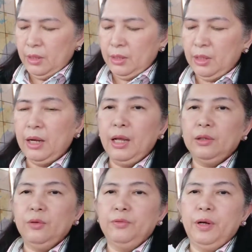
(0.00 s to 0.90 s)
And a
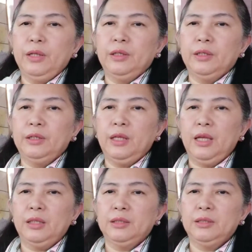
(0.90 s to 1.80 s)
lot of other
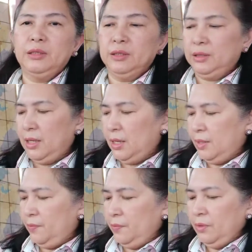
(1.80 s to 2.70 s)
things
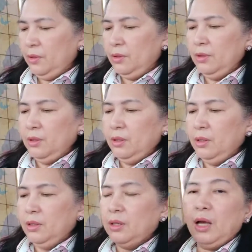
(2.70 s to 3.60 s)
na
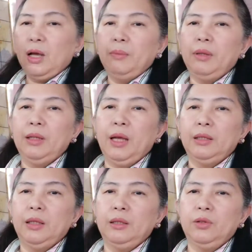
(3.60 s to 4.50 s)
kakabit
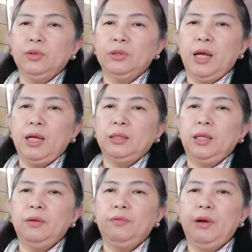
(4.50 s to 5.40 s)
natin dito sa
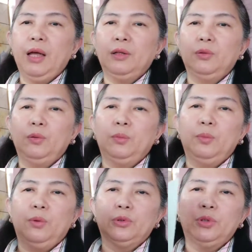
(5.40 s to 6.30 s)
ating plug
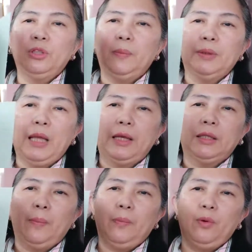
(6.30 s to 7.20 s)
notebook. So, hindi pa tayo
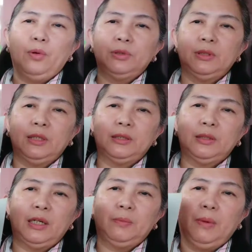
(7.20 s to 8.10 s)
tapos.
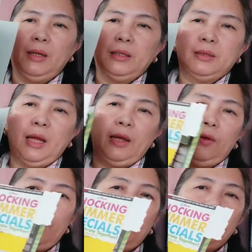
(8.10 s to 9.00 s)
Nag-start pa lang
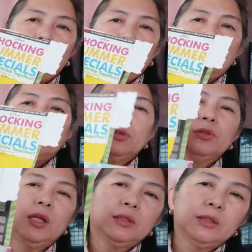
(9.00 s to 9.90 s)
tayo.
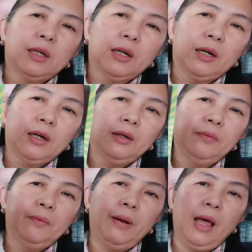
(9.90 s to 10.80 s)
That's our
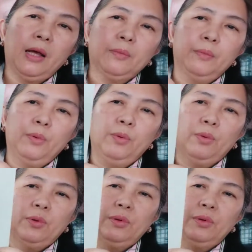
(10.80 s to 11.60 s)
plug book.